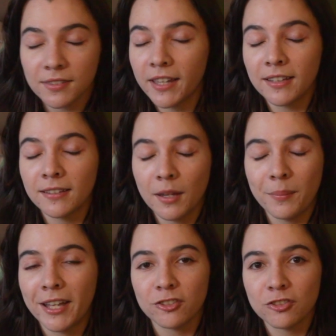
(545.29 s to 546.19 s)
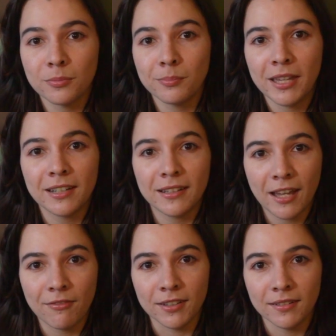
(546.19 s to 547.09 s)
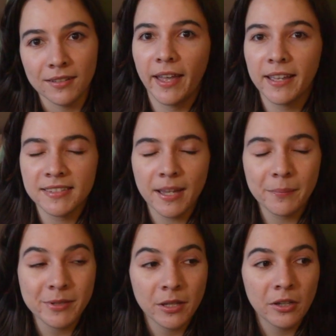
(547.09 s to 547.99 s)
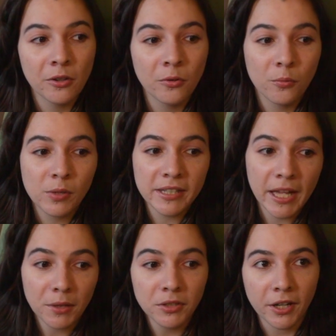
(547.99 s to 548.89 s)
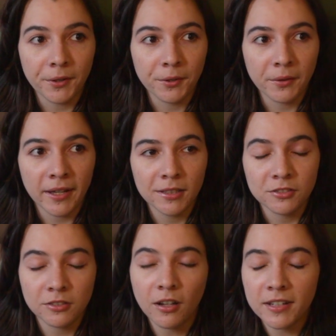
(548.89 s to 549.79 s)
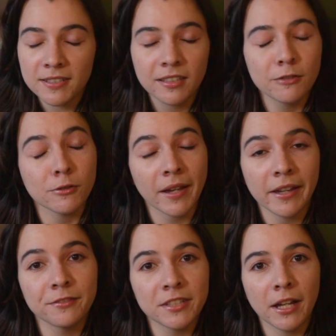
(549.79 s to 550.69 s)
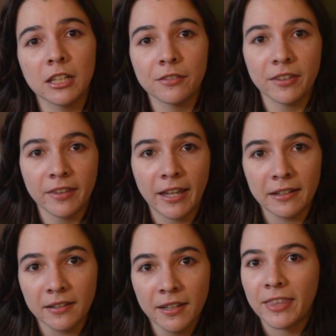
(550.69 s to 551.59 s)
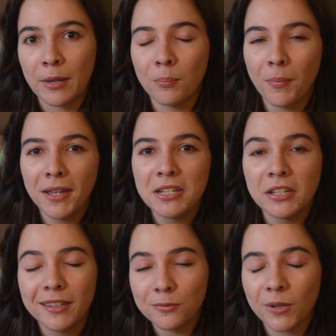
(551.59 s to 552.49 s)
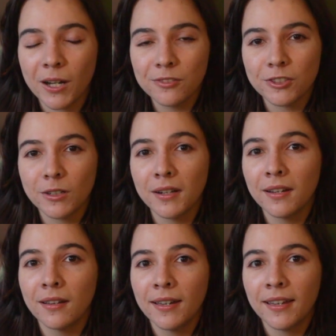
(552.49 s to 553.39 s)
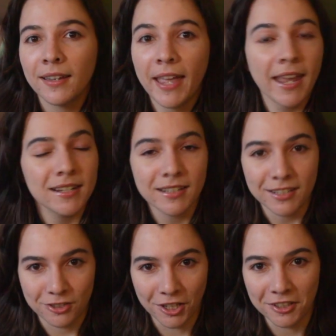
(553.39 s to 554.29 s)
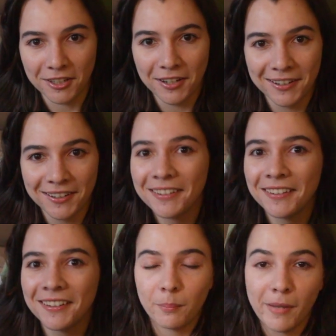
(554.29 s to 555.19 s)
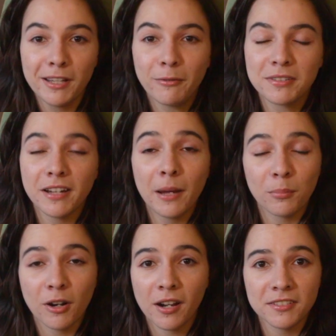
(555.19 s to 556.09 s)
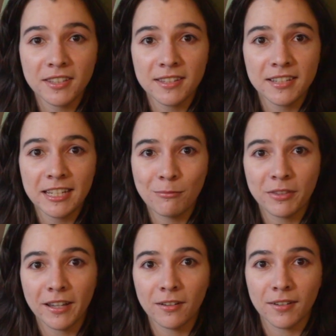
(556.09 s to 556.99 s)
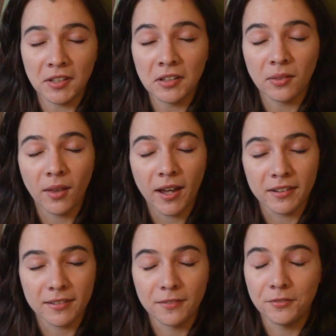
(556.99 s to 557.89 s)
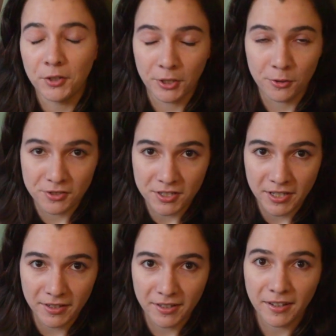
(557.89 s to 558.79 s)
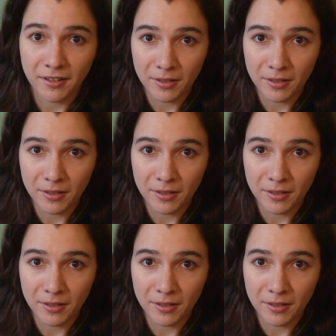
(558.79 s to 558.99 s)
like a match made in heaven. Except we now know, and honestly you could kind of tell even then, that Mike and Roger hated each other. Mike was not brought onto the team without a lot of negotiating,